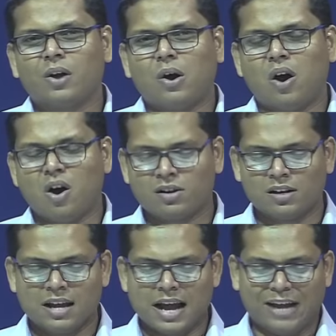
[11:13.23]
Or
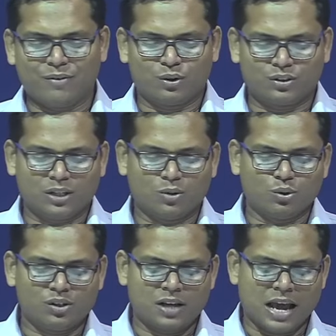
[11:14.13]
I want to say who
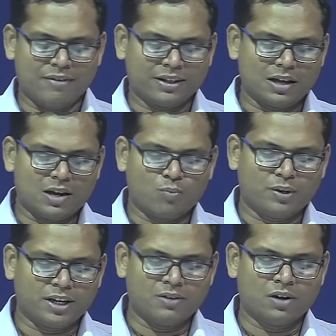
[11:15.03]
is having the
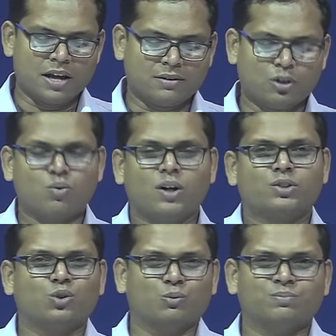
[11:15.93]
opinion and towards
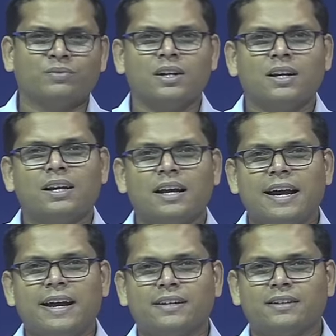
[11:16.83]
whom,
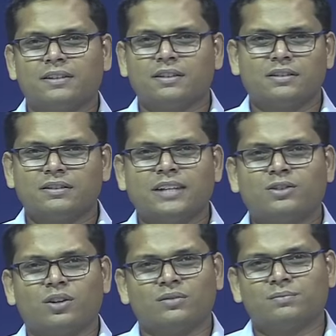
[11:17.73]
and that's
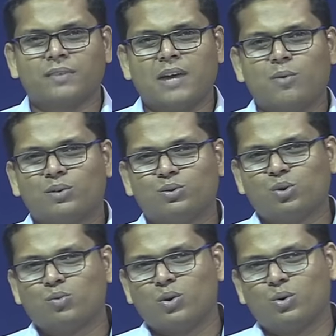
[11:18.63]
all. I do
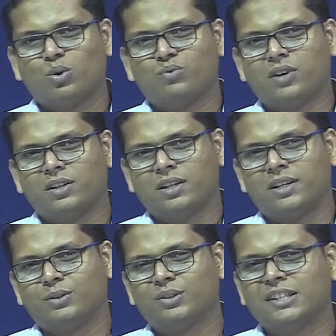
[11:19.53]
not want to go further
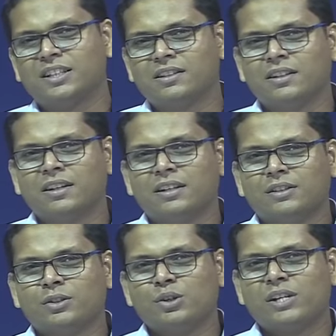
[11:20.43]
into detail.
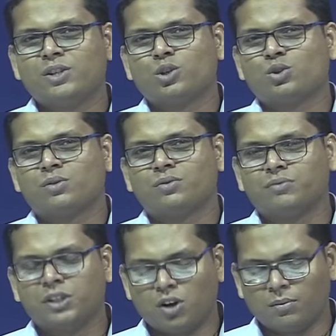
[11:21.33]
So you can choose
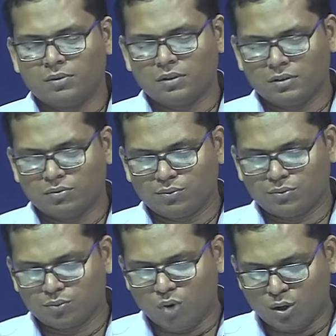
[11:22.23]

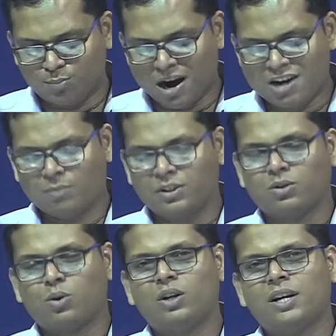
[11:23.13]
what part of this
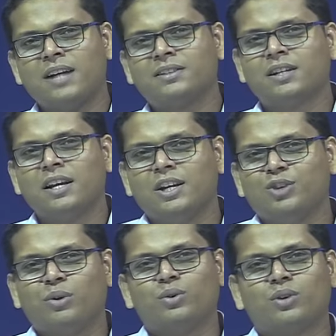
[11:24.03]
whole task you
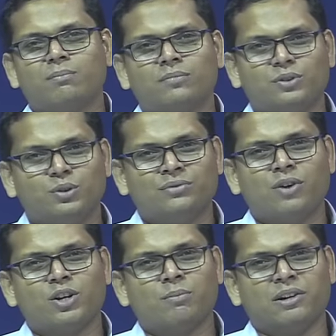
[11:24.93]
want to do
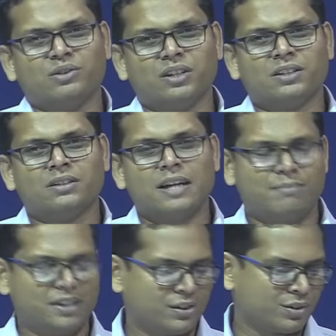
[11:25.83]
for your particular
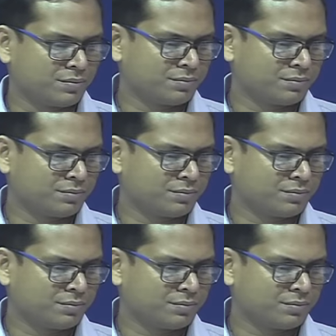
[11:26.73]
application.